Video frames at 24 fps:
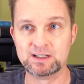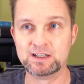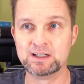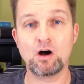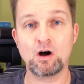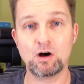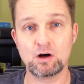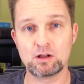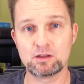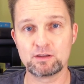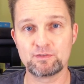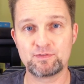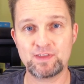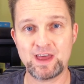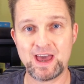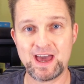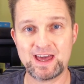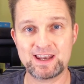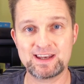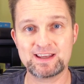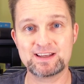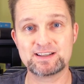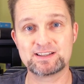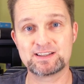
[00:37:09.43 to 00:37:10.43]
All of
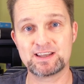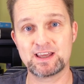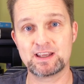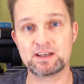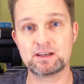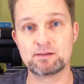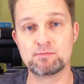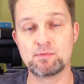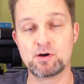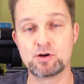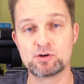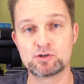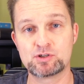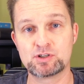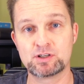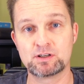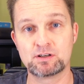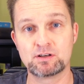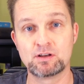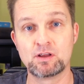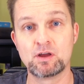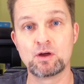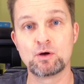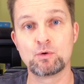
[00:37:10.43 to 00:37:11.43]
that is set into
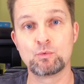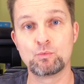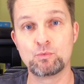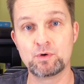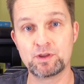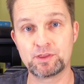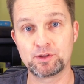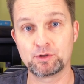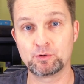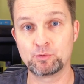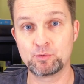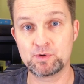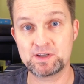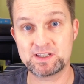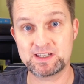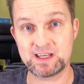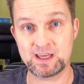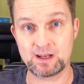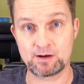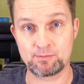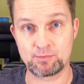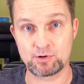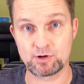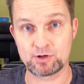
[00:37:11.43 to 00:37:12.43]
motion with the
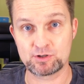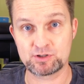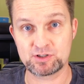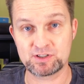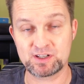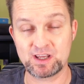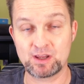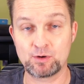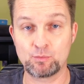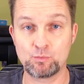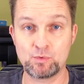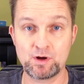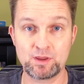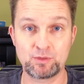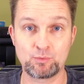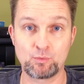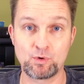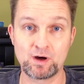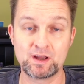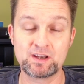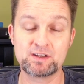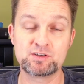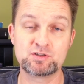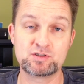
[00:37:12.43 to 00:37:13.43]
Louisiana Purchase and with
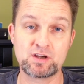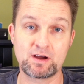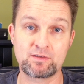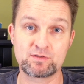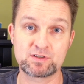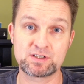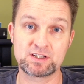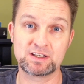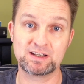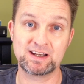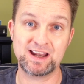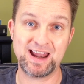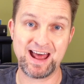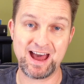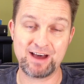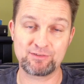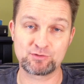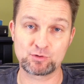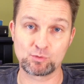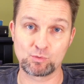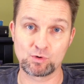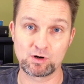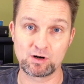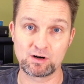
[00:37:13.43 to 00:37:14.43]
what Jefferson did
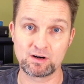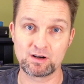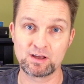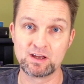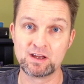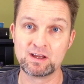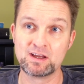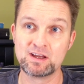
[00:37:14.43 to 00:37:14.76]
afterward.